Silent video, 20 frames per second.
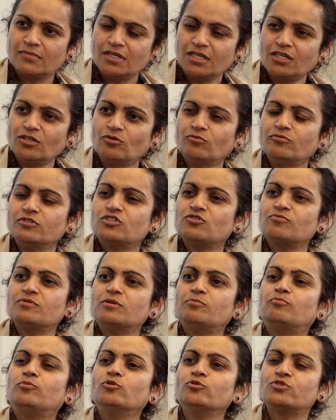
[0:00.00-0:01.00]
which
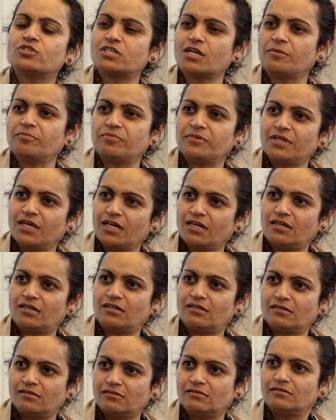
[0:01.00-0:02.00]
will boost up
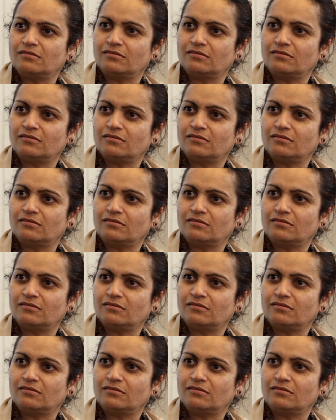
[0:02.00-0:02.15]
their